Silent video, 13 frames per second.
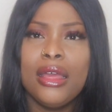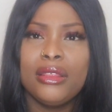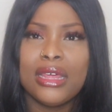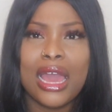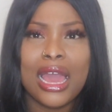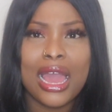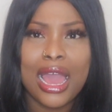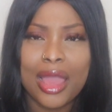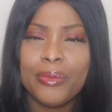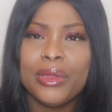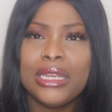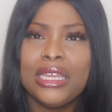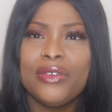that I
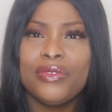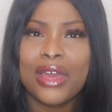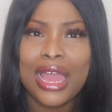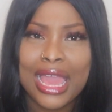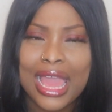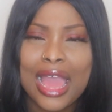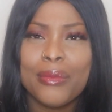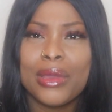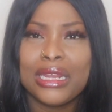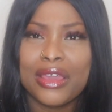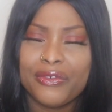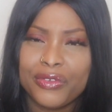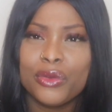believe that I am
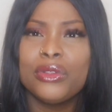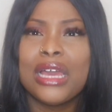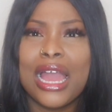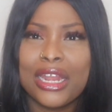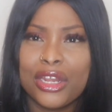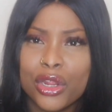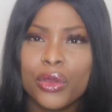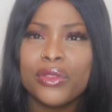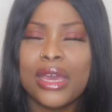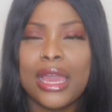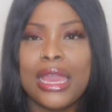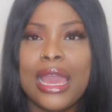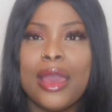and I feel that I know that
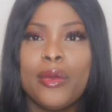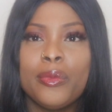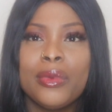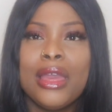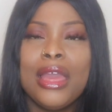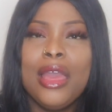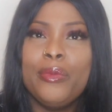I am,